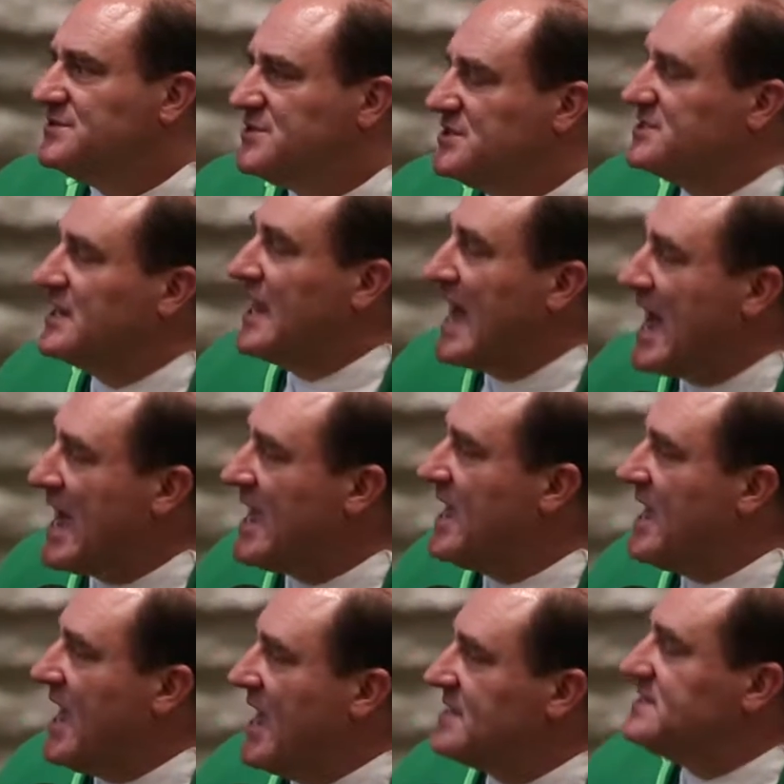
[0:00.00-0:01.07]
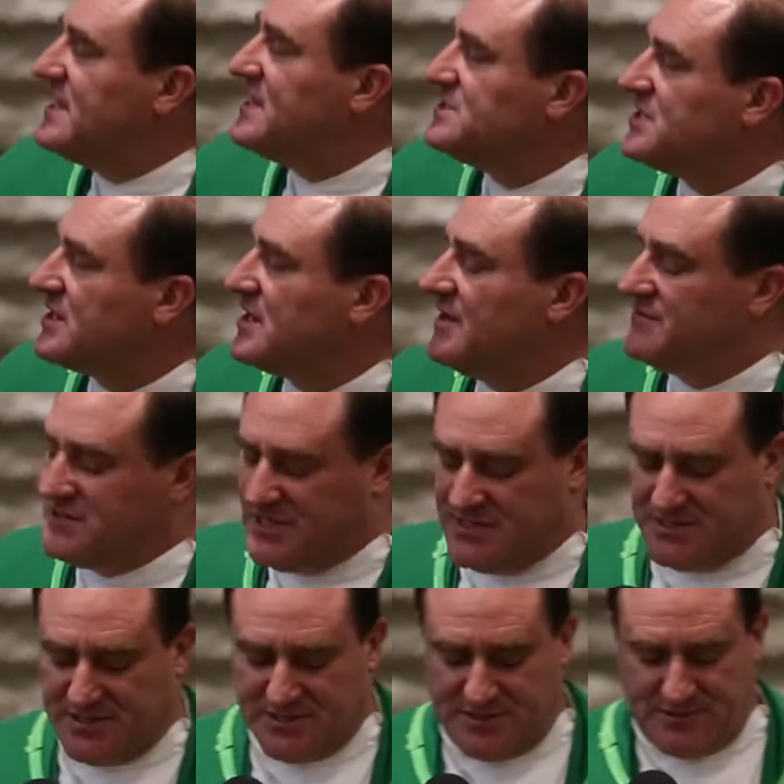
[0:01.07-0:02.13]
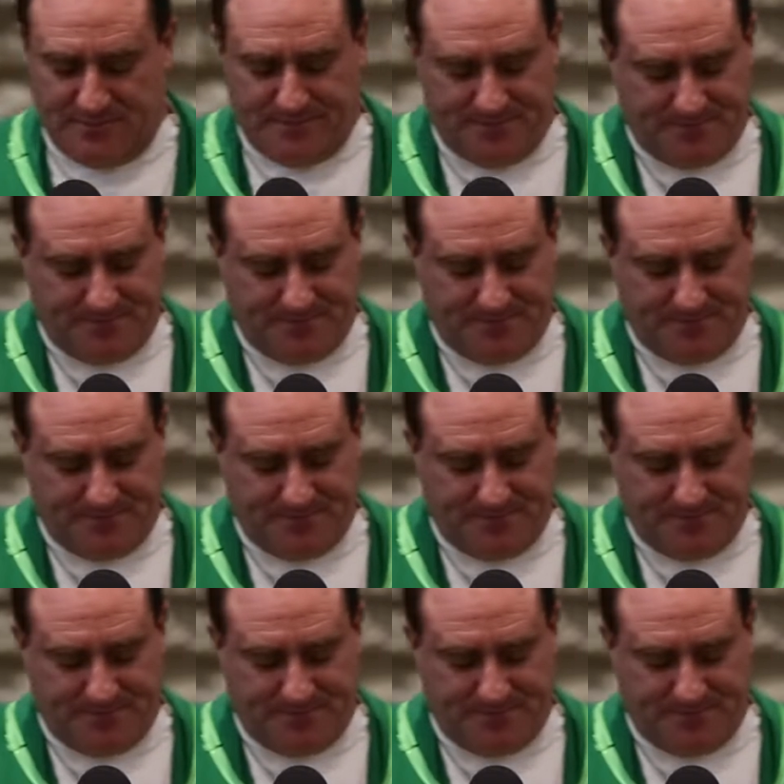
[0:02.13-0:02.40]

to deny a teaching of Jesus.